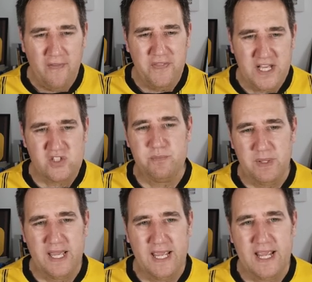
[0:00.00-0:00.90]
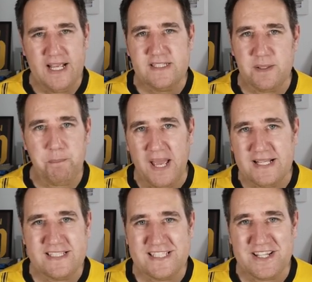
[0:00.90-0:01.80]
this for me is the
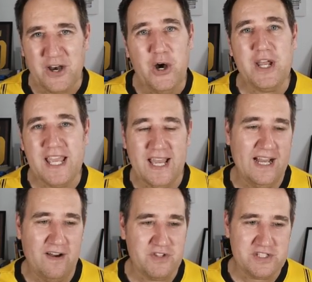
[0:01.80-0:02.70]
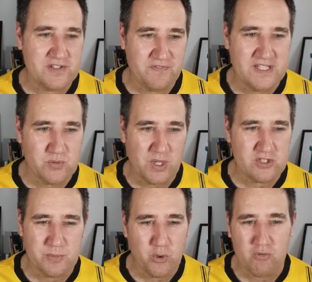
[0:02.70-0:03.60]
best I can get out of this defensive winger
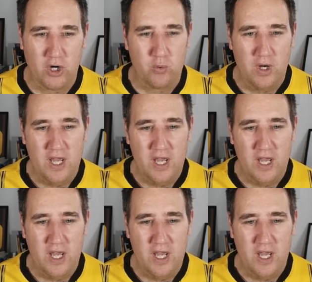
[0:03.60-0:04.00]
support role.